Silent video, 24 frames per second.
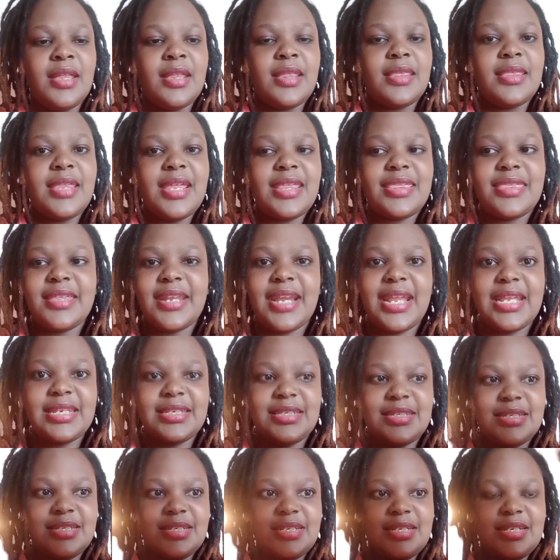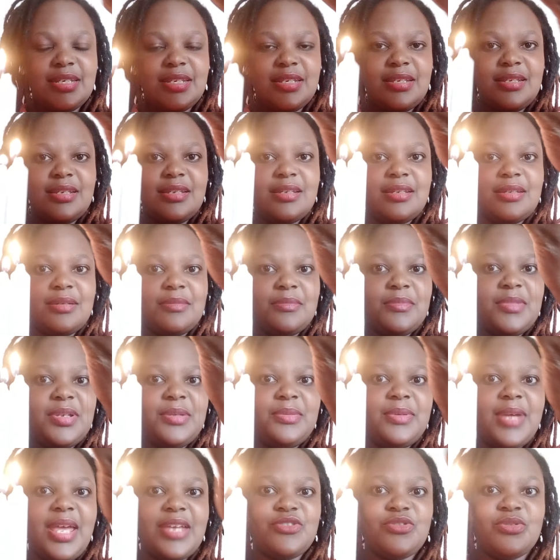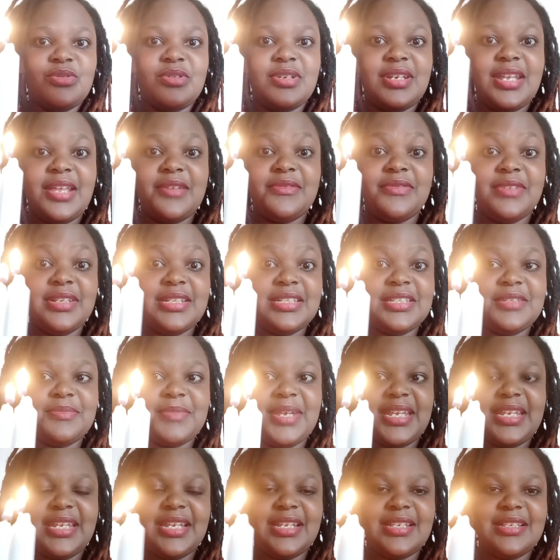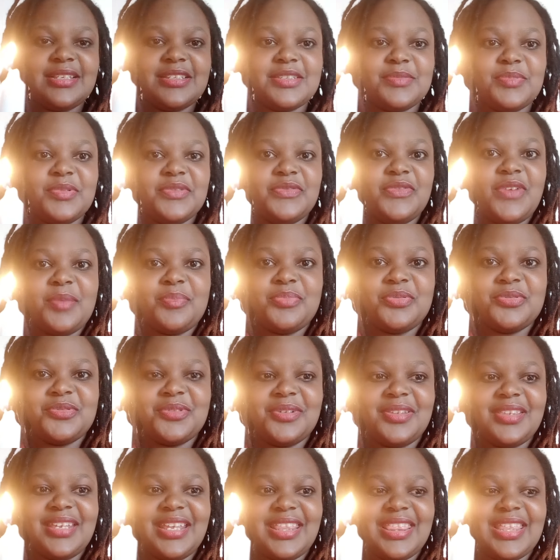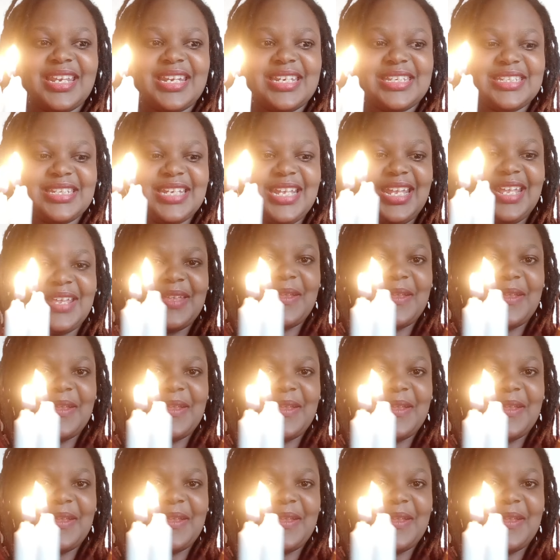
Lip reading: The thread. Maybe I shouldn't have lit my candles before I put on the thread, ne?